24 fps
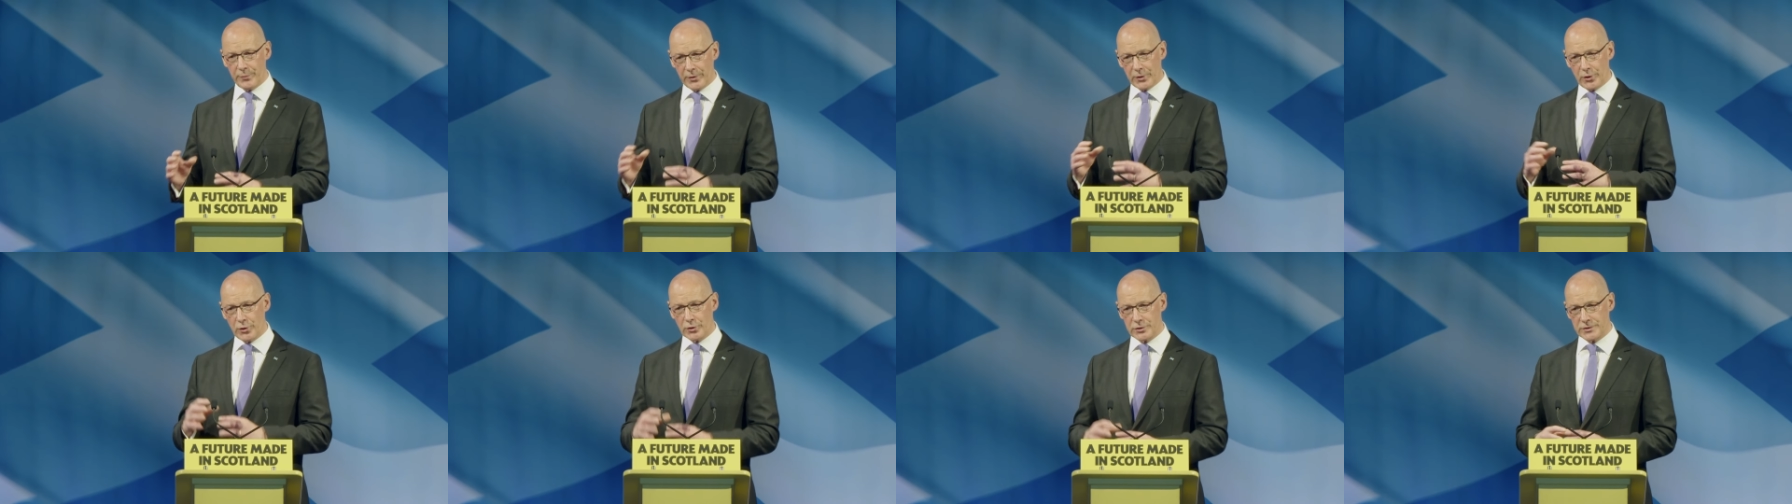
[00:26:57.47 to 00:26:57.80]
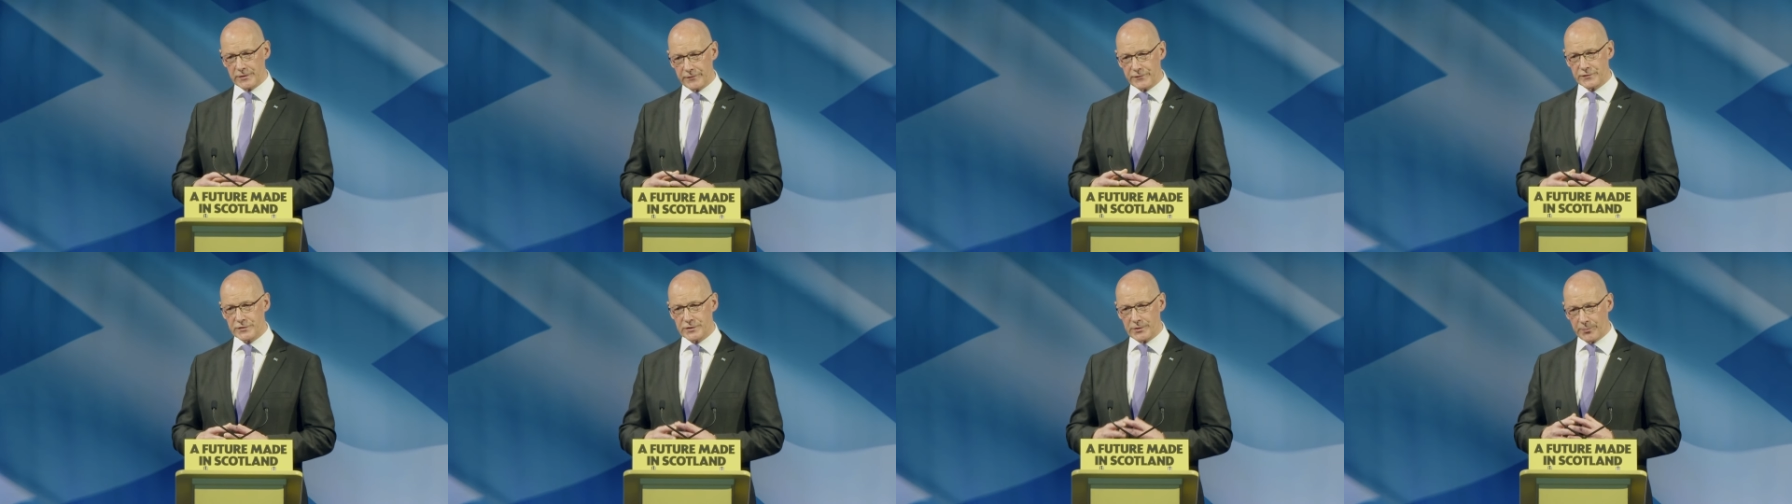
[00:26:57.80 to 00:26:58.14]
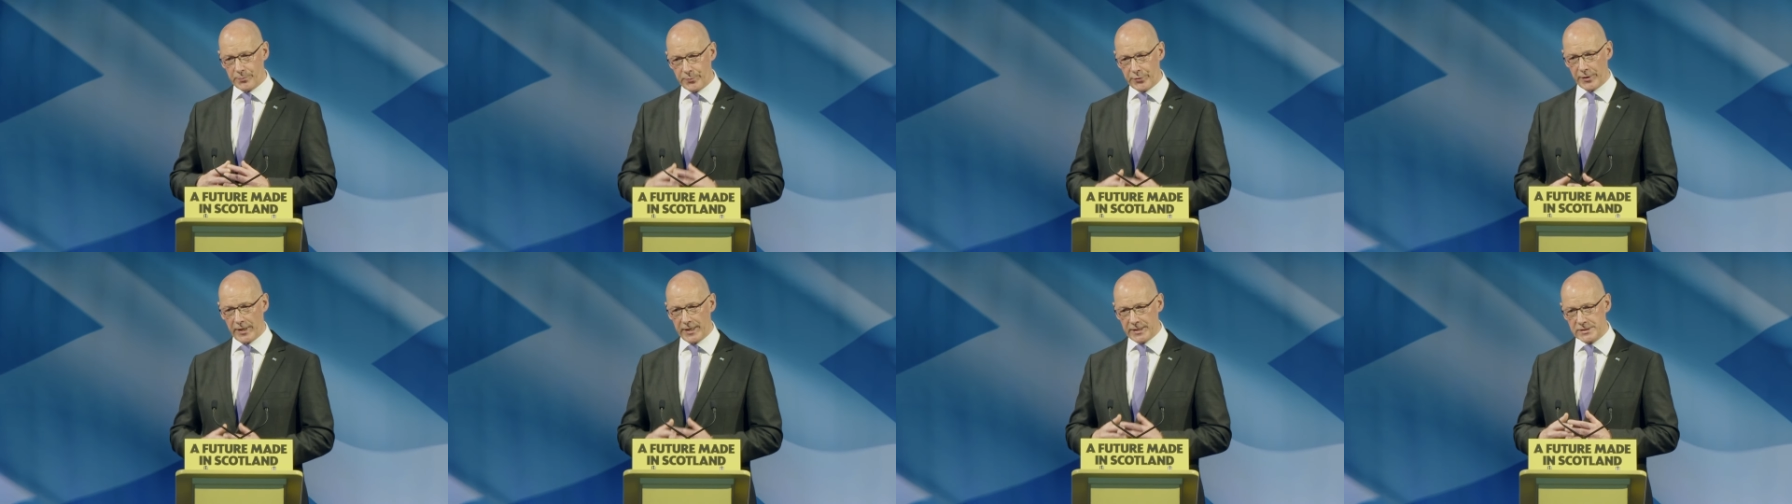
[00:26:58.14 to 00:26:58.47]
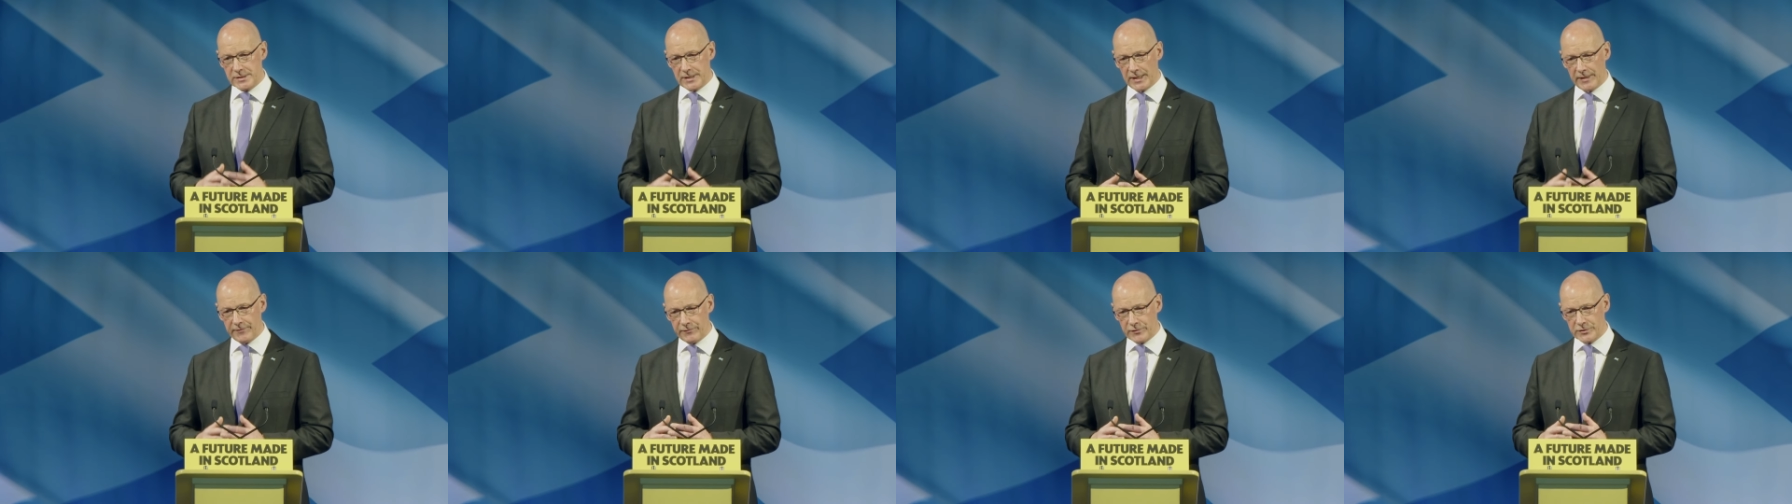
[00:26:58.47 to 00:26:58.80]
because of
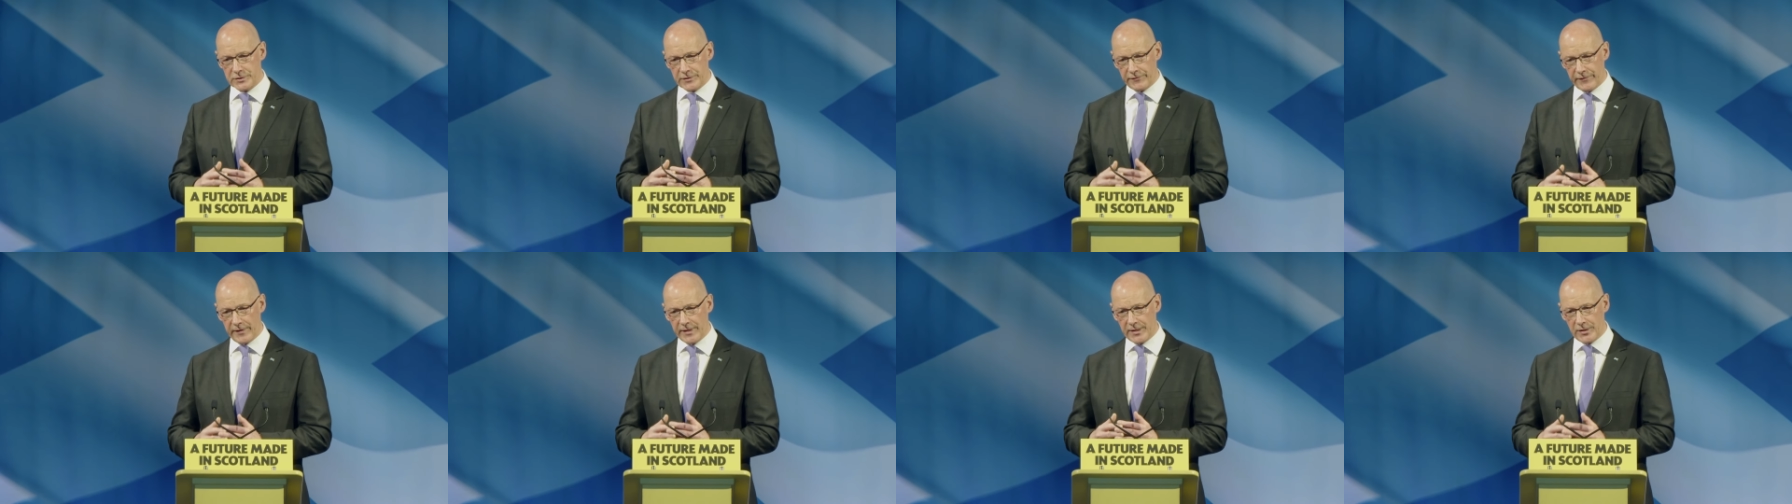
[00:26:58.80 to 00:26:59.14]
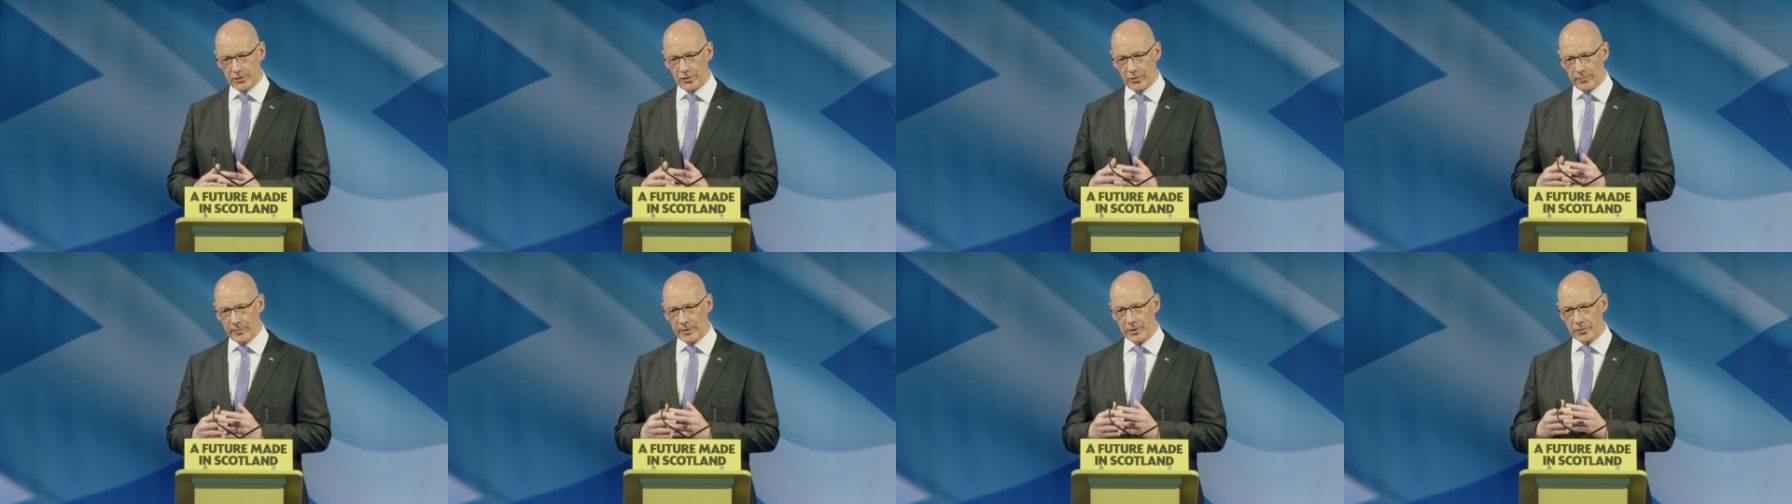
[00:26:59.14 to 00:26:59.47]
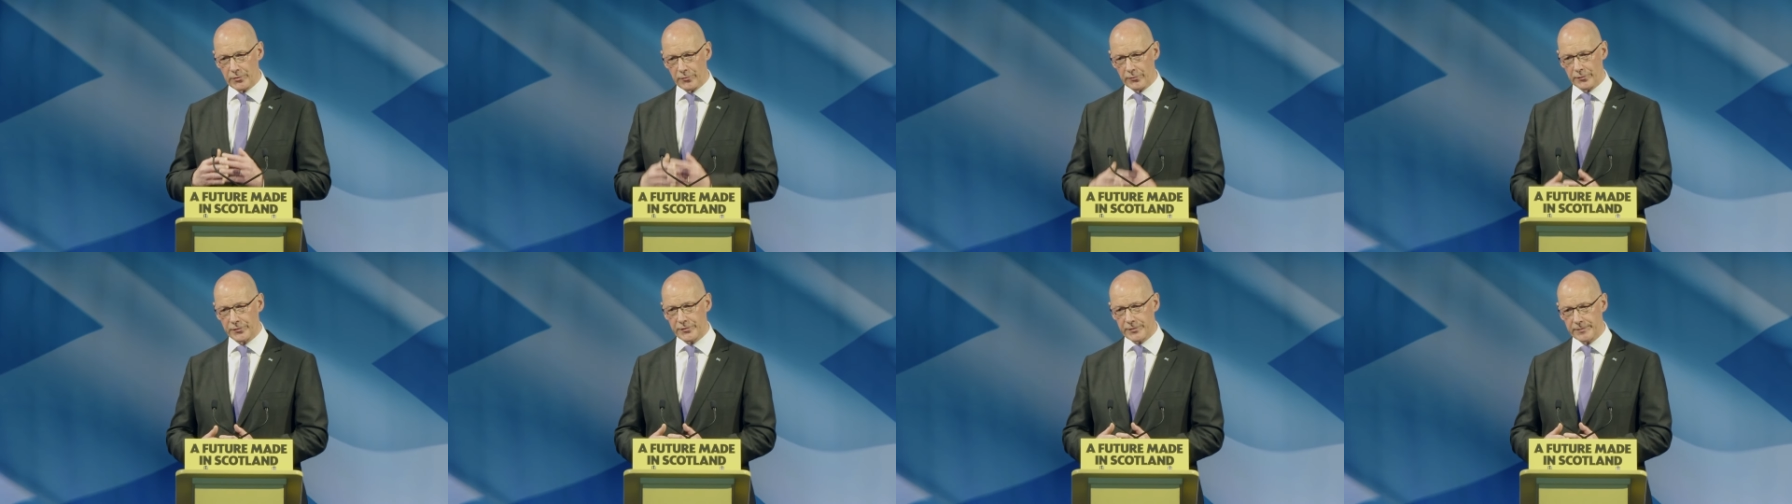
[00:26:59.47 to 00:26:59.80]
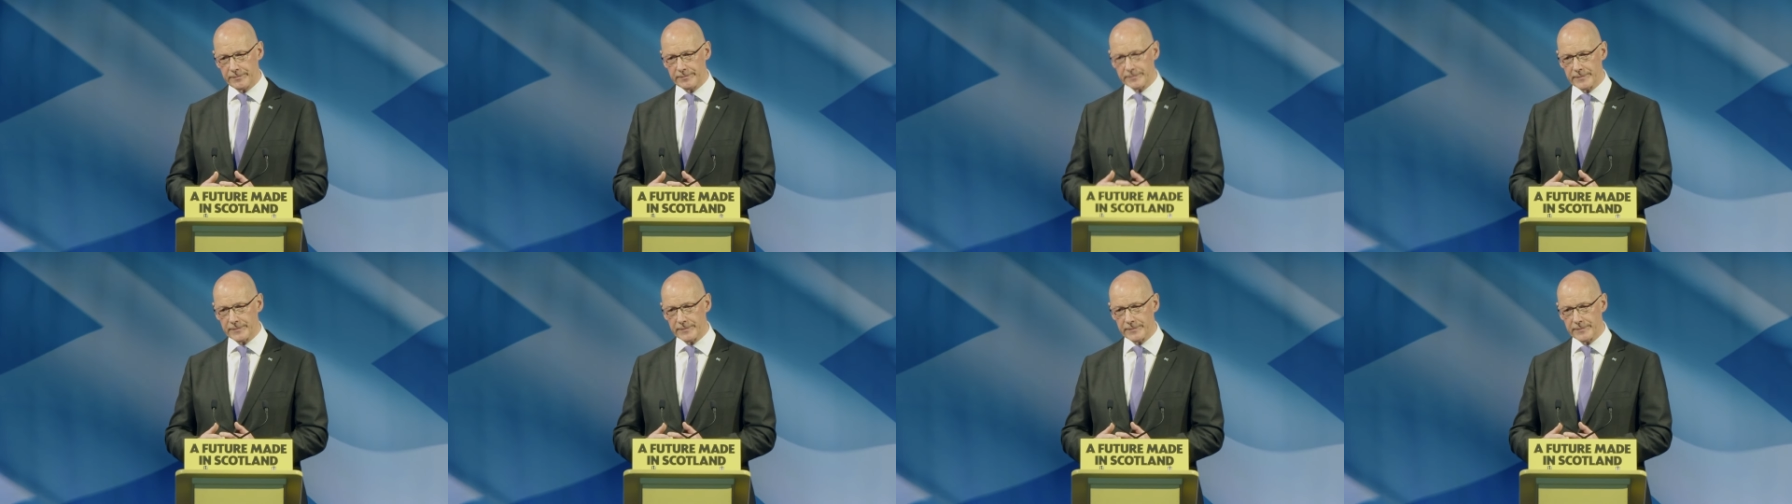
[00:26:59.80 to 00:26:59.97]
suppressed levels of economic growth.